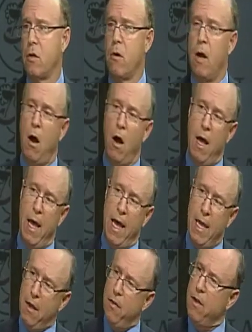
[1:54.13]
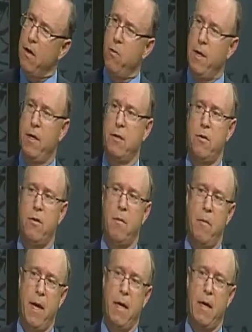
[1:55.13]
So anything that we can do
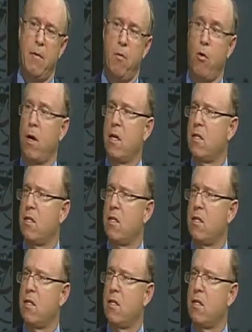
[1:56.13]
to make it more